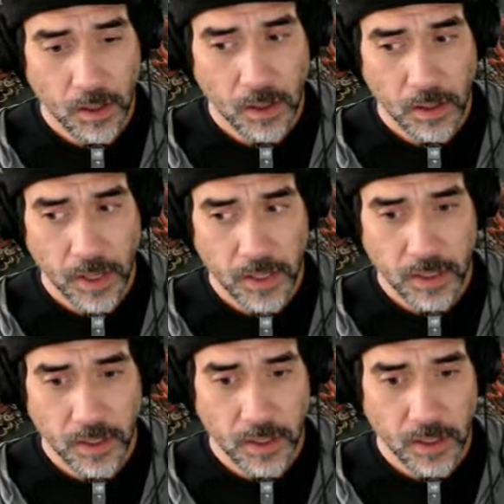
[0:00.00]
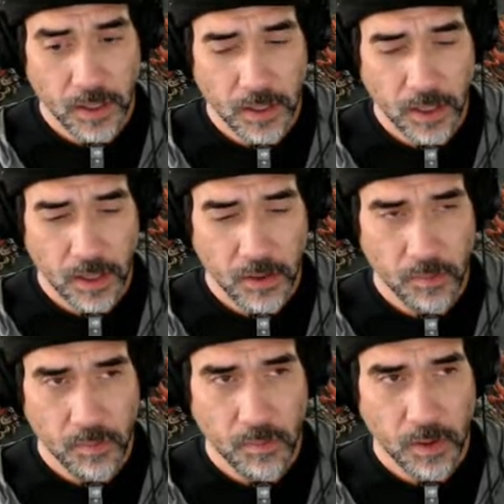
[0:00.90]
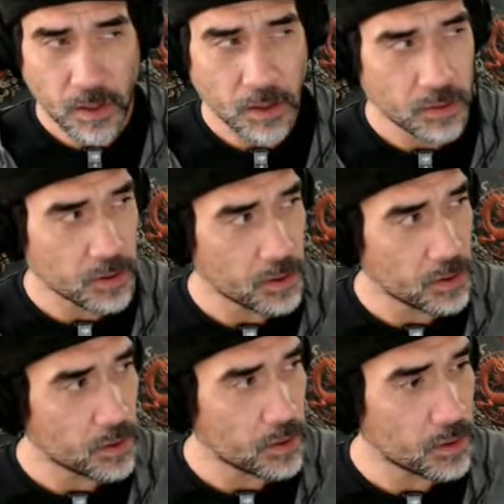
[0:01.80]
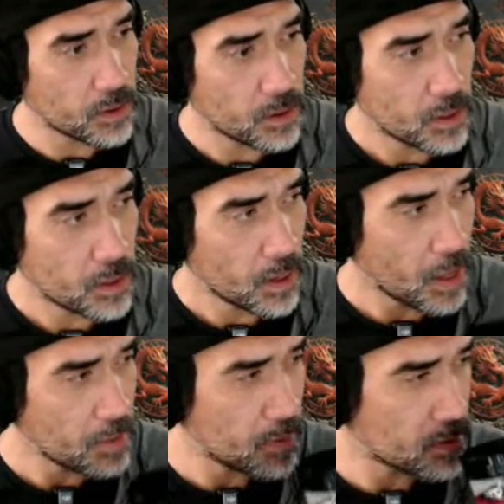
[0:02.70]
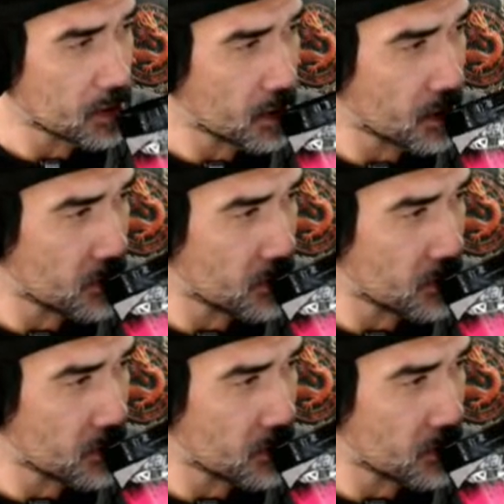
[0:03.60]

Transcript: Editing. Any other admin stuff?